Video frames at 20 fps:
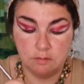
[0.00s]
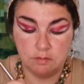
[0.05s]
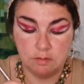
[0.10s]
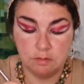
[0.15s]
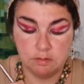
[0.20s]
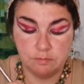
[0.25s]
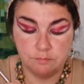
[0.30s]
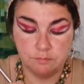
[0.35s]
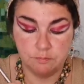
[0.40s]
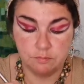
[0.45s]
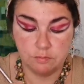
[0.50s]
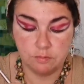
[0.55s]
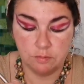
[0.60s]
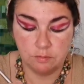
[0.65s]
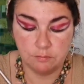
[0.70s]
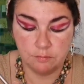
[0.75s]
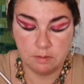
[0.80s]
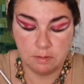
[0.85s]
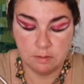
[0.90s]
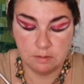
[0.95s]
just
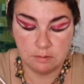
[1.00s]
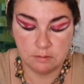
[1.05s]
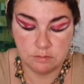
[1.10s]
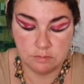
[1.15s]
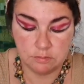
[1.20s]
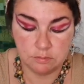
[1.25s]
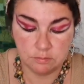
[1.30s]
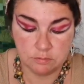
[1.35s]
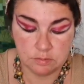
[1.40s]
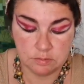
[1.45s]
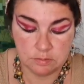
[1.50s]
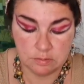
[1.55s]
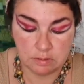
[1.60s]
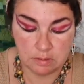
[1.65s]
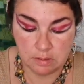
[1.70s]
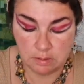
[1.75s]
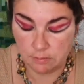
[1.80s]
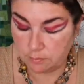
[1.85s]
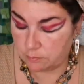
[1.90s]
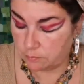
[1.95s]
put on my hands to
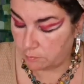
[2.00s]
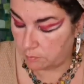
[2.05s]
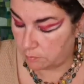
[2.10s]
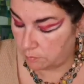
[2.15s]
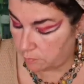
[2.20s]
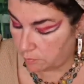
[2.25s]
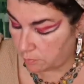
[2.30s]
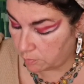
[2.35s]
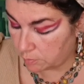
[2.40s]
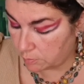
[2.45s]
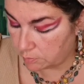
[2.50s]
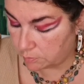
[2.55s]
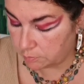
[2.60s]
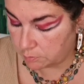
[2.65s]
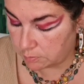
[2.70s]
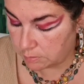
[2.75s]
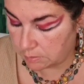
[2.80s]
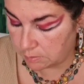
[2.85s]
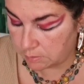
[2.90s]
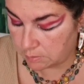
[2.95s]
see how it will work
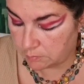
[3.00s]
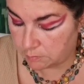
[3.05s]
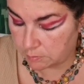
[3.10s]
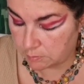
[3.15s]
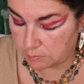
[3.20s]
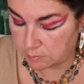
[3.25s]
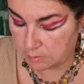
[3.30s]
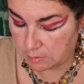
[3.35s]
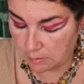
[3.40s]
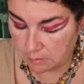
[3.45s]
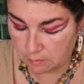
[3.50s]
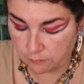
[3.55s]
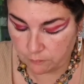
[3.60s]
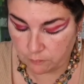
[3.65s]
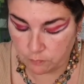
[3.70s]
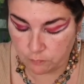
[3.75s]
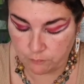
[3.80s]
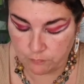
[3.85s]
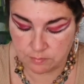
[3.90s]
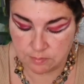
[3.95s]
together, because I
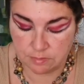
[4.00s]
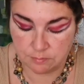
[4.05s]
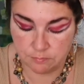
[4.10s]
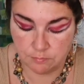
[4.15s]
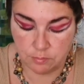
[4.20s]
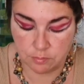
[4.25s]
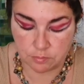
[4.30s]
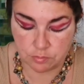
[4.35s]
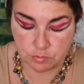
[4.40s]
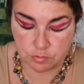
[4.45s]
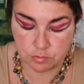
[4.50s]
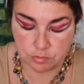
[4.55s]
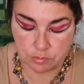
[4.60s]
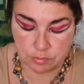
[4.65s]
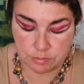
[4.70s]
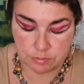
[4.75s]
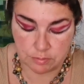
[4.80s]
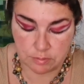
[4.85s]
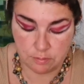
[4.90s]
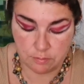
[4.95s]
have obviously
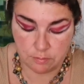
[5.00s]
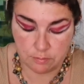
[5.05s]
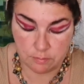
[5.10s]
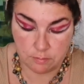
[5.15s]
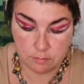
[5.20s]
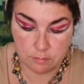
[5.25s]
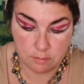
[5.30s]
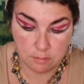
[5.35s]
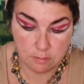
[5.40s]
mixture now.